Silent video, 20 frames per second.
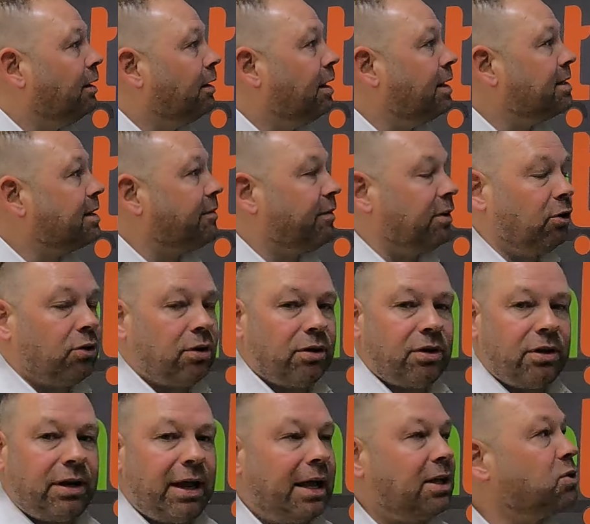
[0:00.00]
Let's have a look
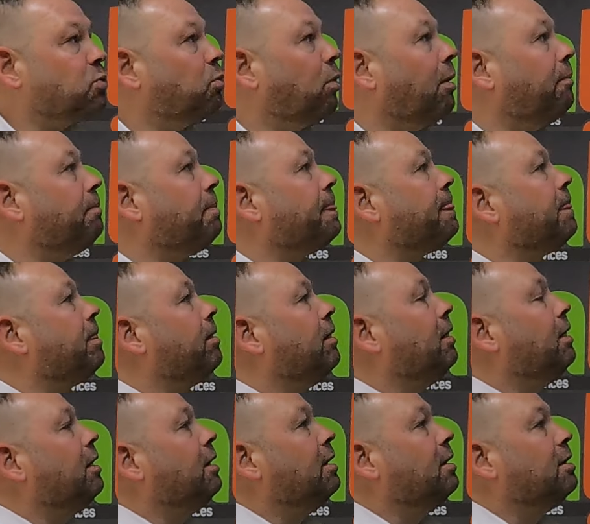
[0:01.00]
at the next one.
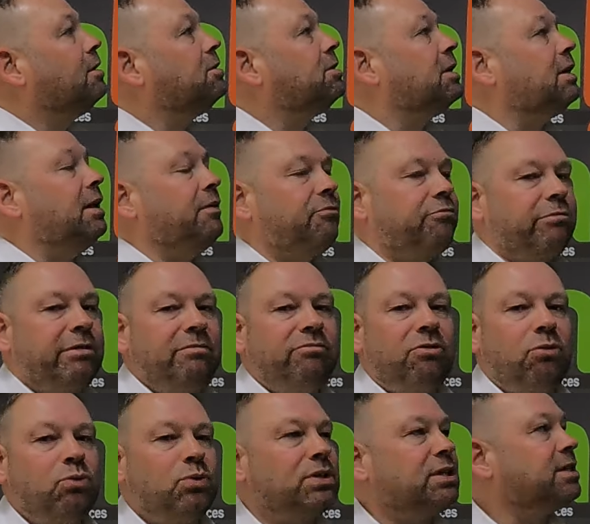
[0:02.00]
Delivery
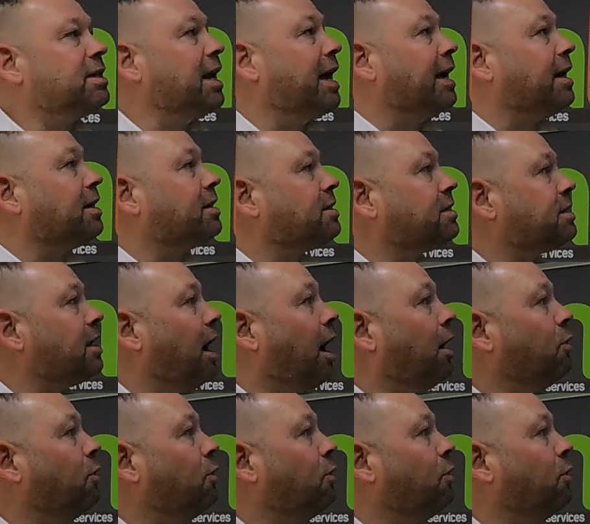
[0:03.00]
Route 6.